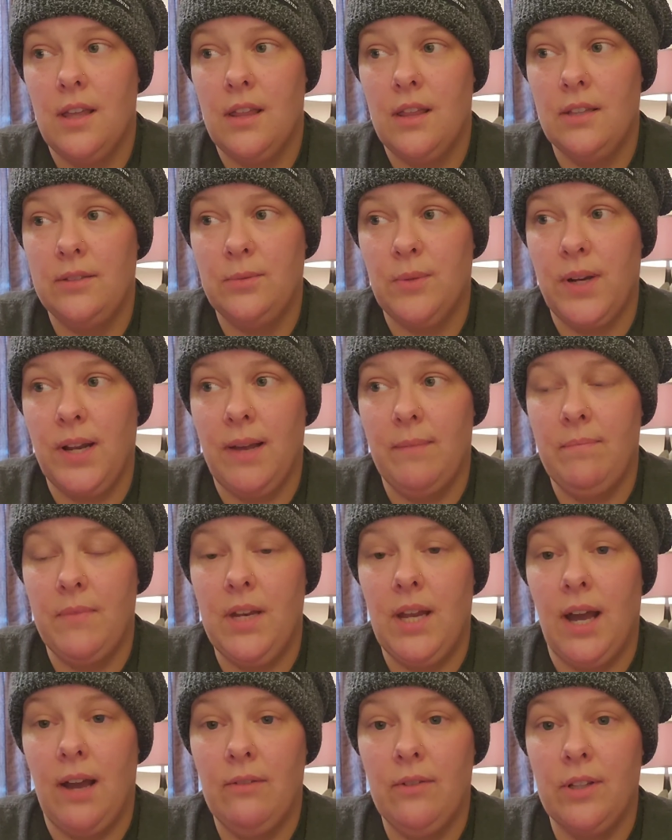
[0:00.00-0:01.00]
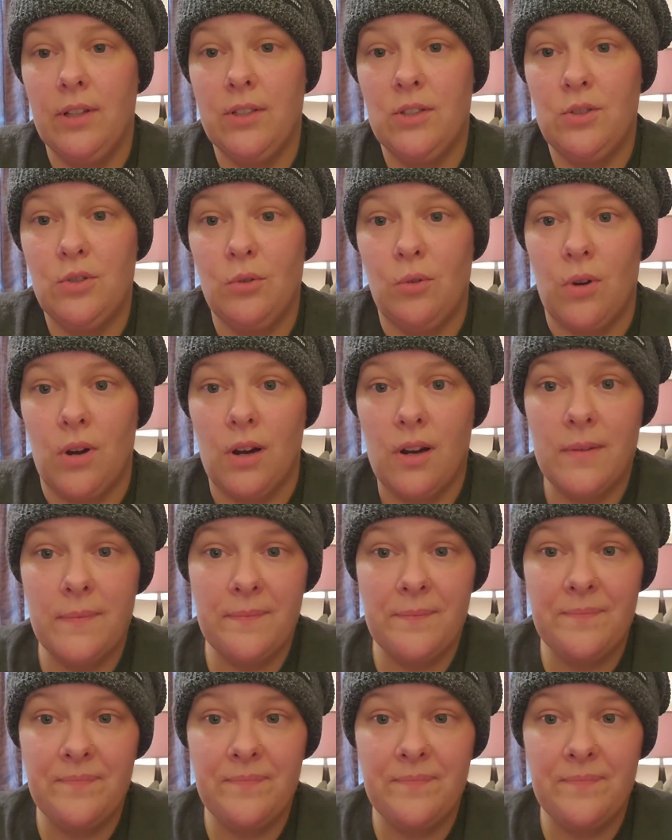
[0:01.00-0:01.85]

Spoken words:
This one I'm not really sure.